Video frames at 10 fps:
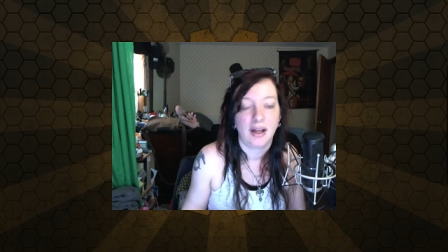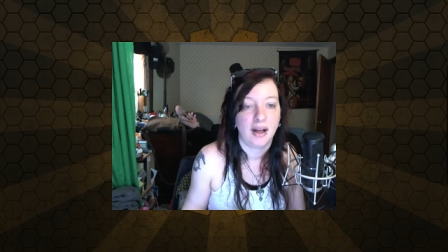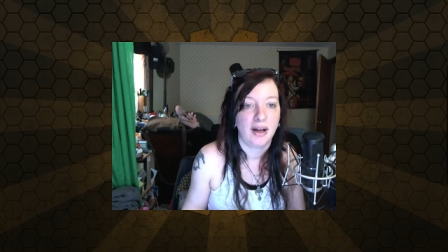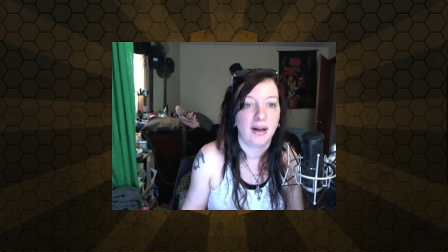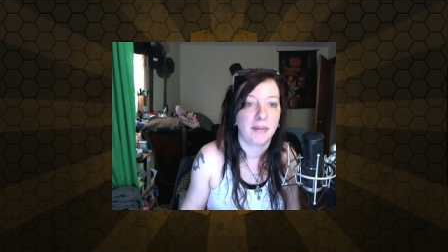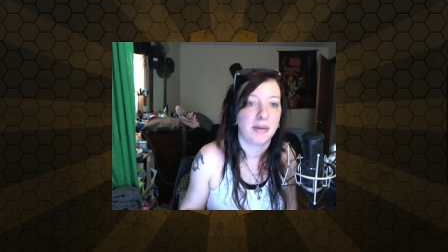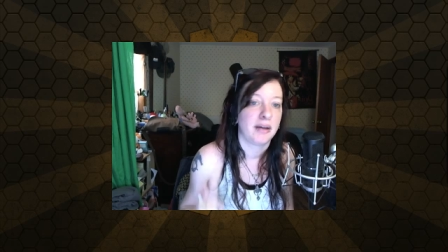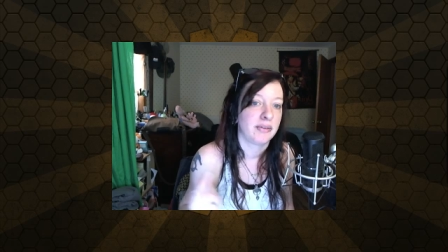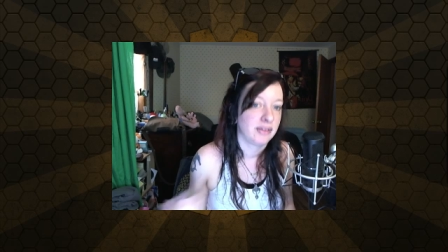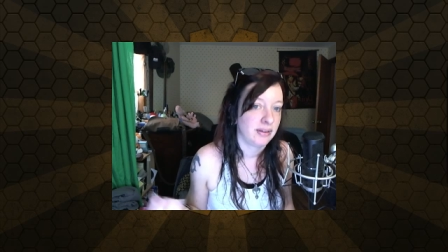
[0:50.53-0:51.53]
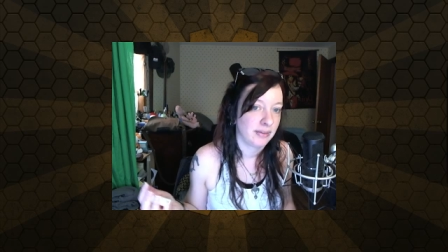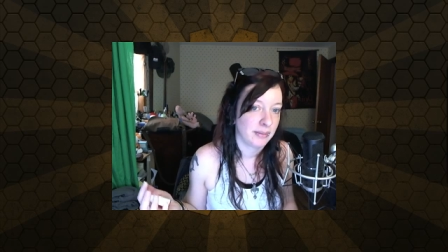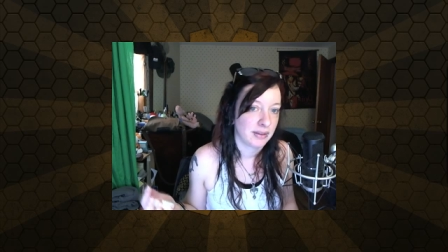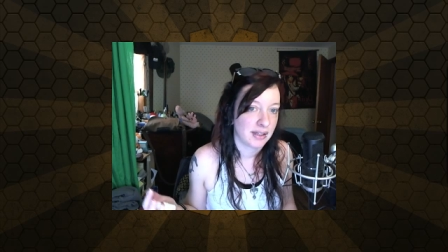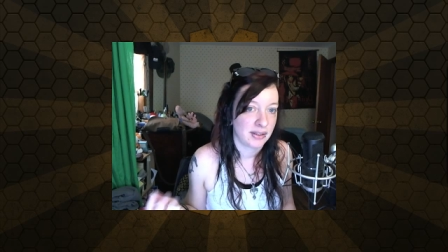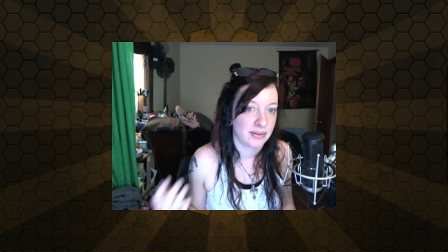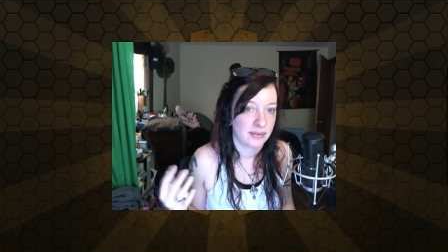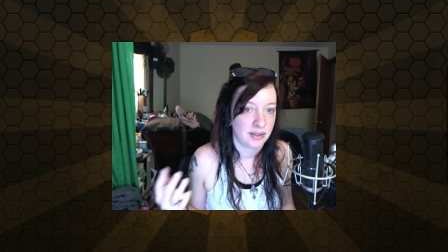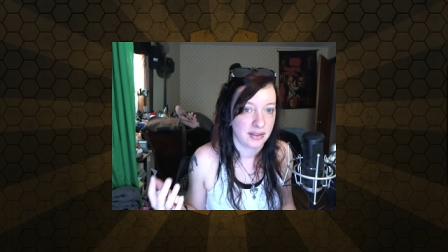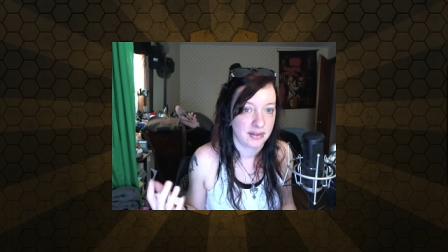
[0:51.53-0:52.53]
Um, obviously from the title, if
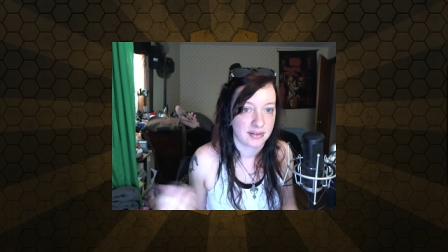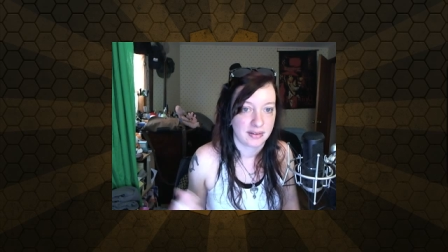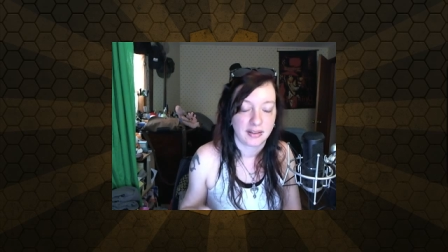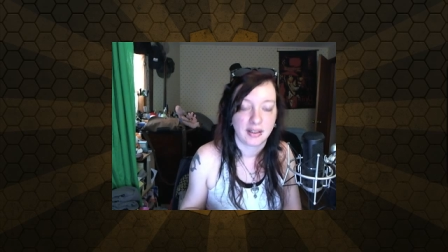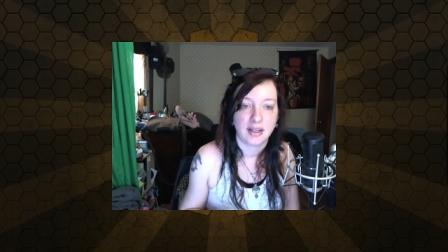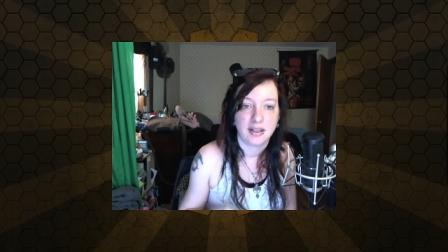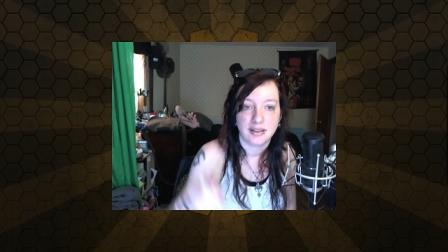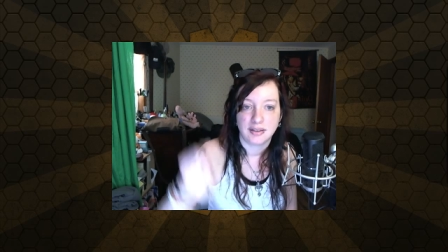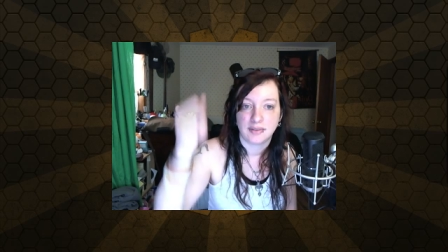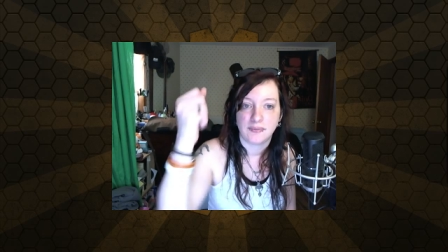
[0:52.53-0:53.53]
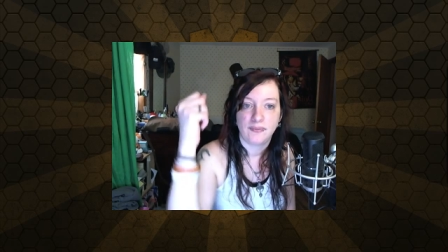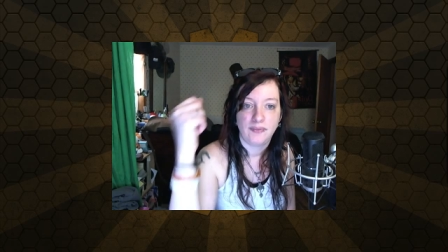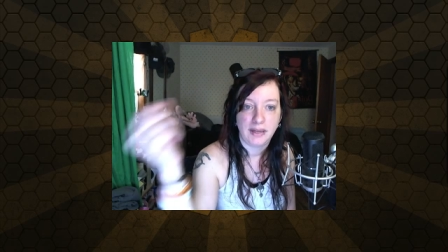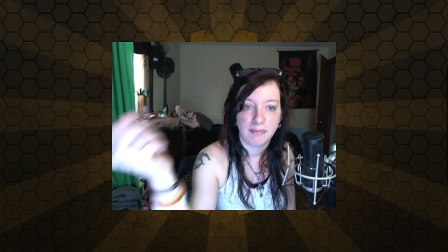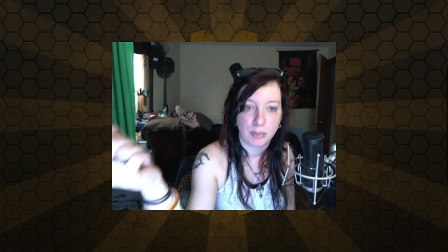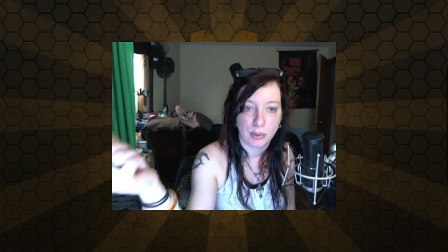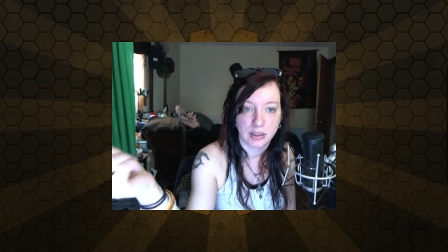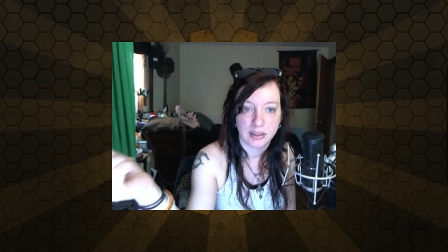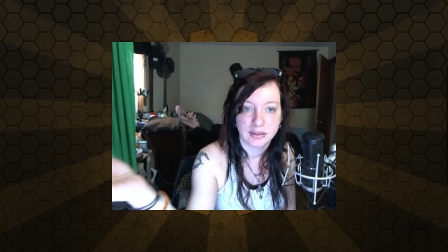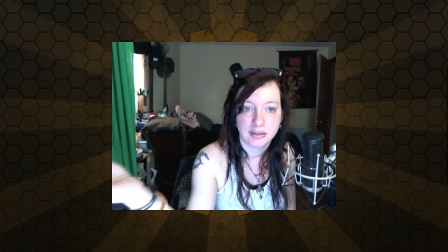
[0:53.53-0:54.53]
you guys saw it. It's
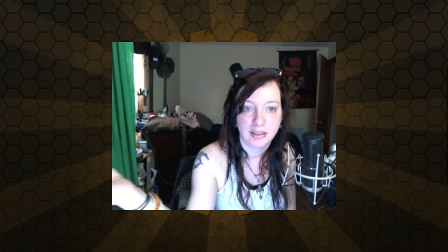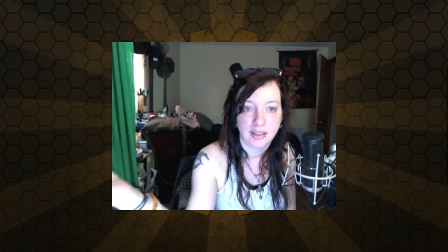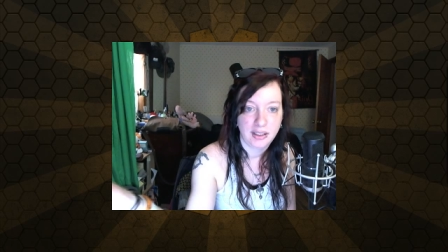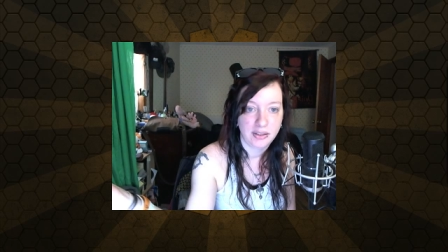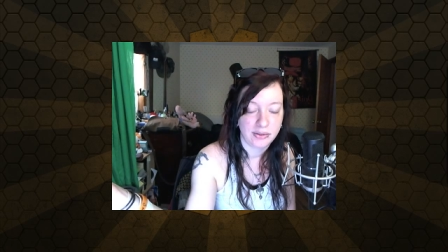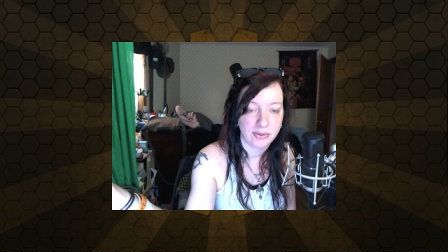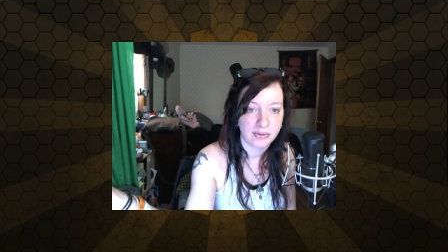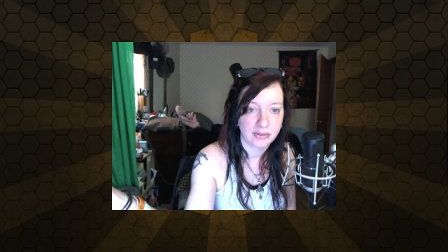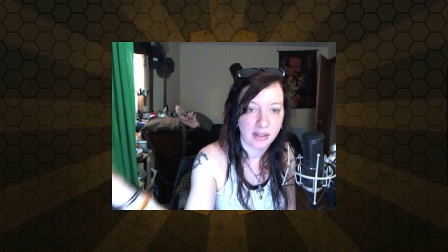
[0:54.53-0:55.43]
VapeMoar E Juice.